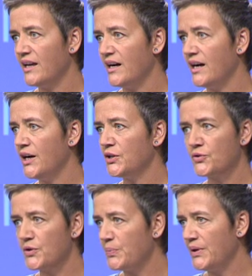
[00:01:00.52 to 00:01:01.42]
are
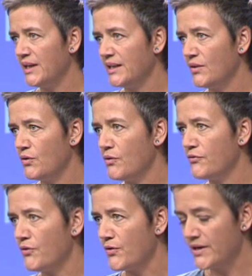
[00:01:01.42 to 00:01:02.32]
European or
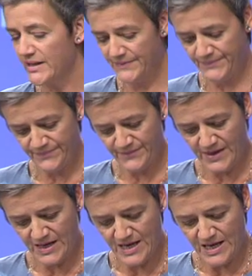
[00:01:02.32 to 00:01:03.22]
foreign,
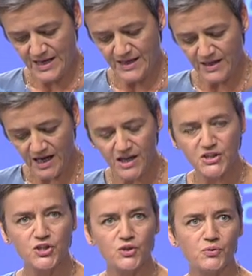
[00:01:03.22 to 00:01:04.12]

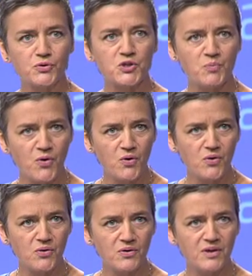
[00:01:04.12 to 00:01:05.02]
large or
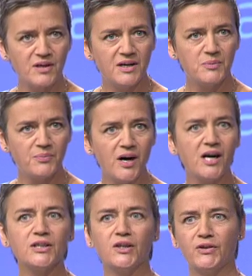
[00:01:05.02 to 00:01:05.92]
small,
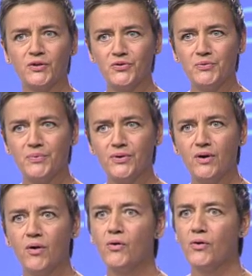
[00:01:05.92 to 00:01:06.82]
part of a group
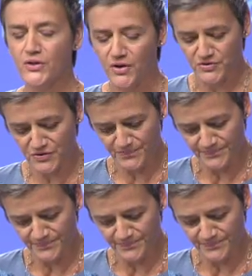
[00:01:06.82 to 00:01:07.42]
or not.